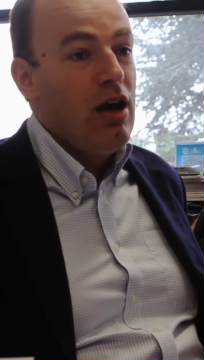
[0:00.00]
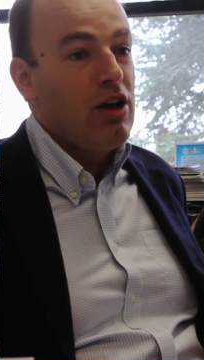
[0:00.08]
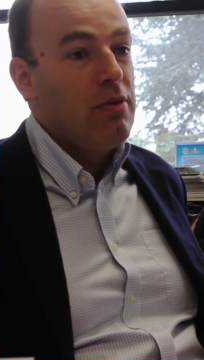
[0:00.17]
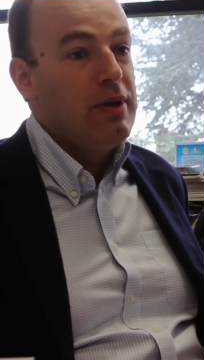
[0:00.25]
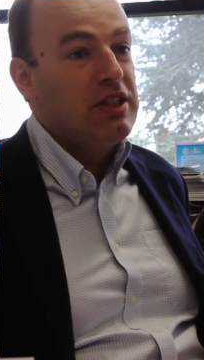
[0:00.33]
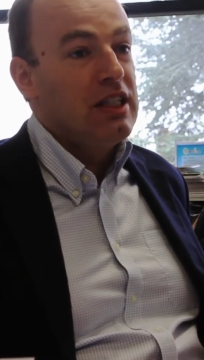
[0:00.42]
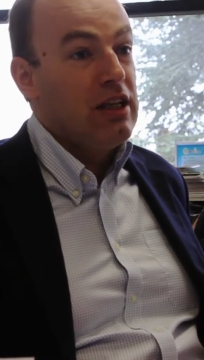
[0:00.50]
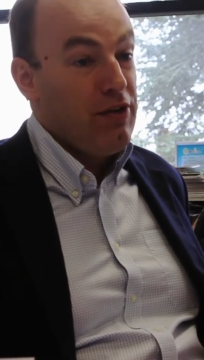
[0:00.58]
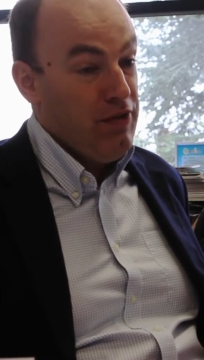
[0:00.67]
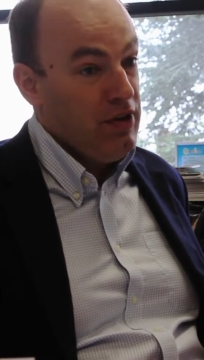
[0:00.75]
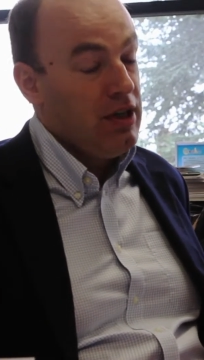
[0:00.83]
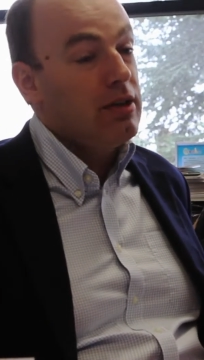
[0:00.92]
could be
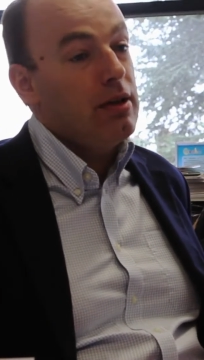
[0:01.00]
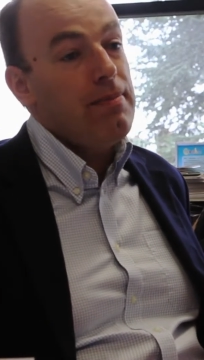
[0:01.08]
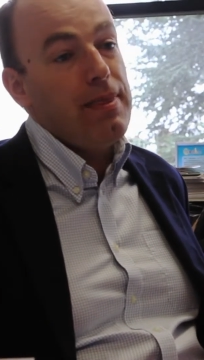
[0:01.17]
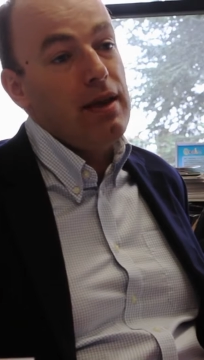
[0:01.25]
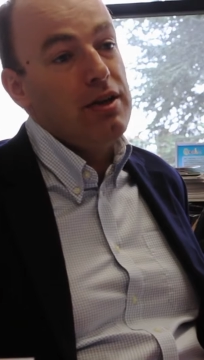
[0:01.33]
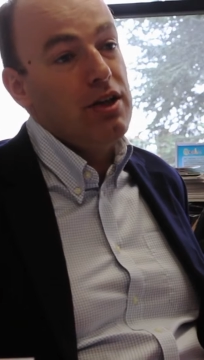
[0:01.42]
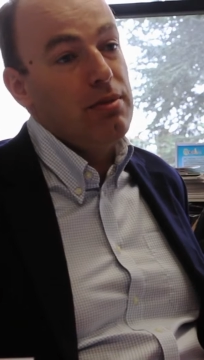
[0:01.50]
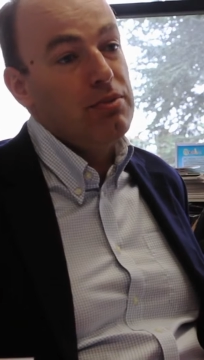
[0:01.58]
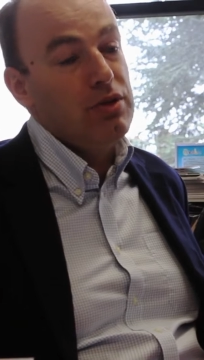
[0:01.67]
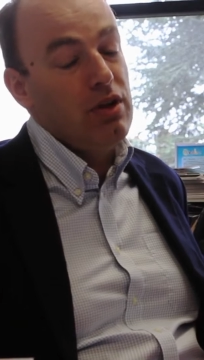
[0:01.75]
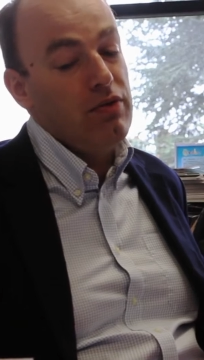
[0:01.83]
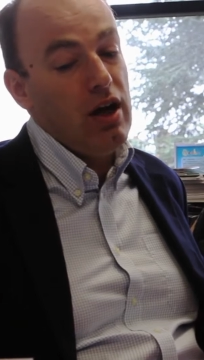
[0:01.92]
significant in terms
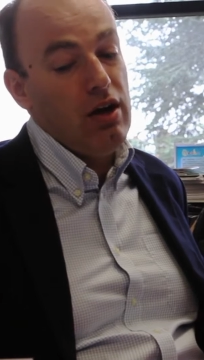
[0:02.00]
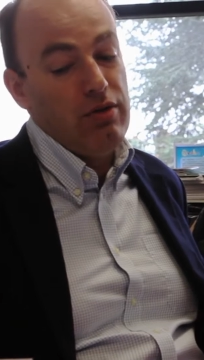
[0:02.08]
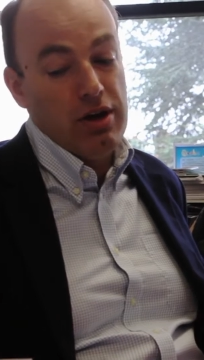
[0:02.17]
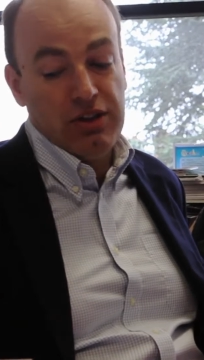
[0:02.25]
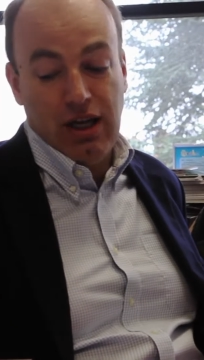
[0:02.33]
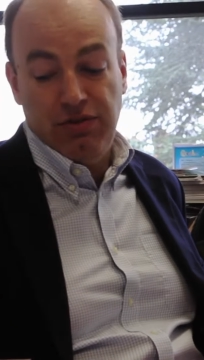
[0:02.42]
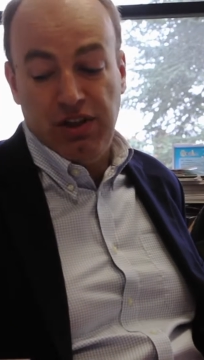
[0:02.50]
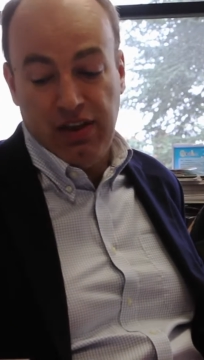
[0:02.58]
of road safety